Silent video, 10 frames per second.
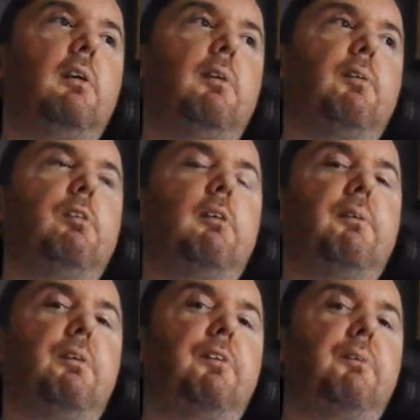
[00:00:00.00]
Cherry
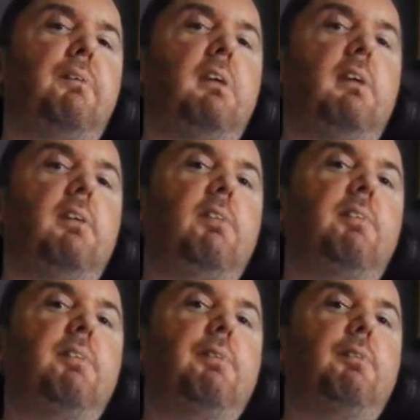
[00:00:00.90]
blossom in
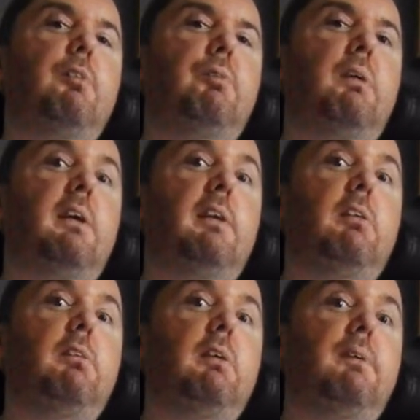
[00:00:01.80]
Japan
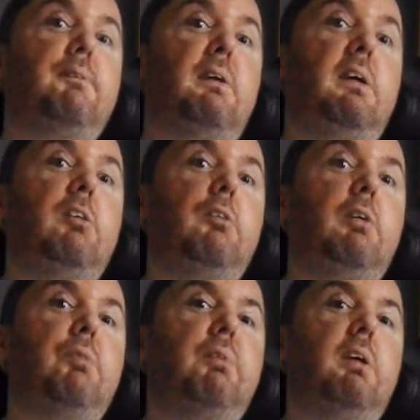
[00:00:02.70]
is big during the
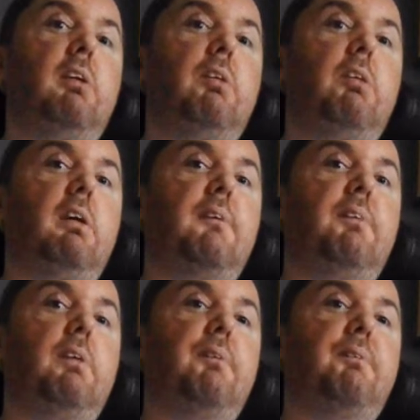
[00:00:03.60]
spring. You have
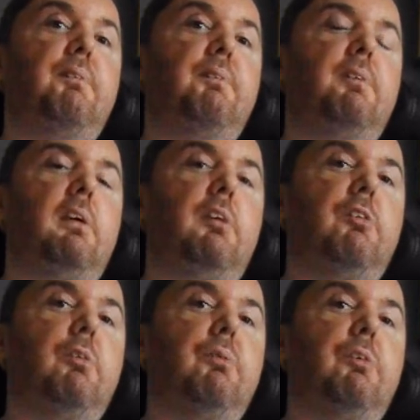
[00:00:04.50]
the
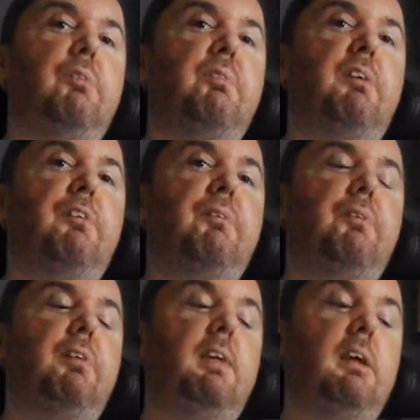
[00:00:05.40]
cherry blossom festivals
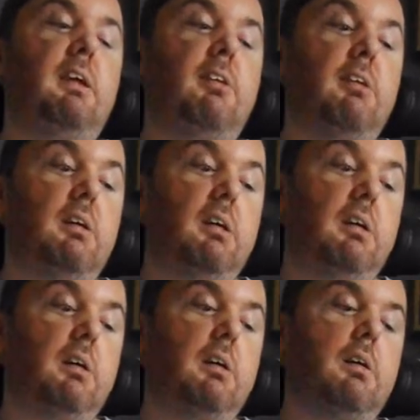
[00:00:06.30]
and things.
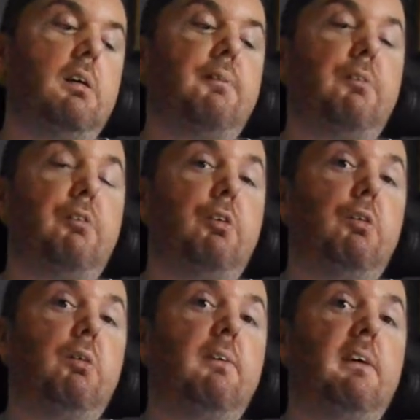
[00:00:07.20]
So
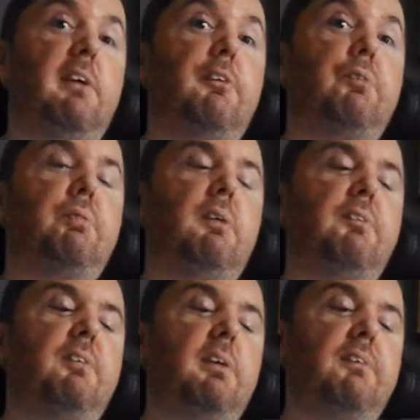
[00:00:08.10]
Sakura is a spring
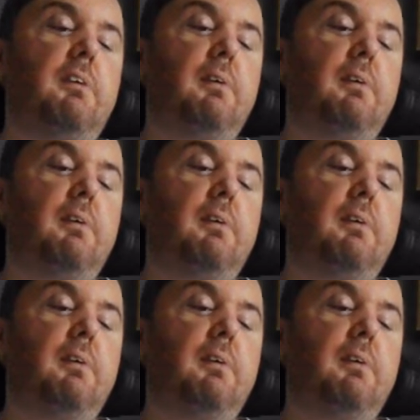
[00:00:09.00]
flavour.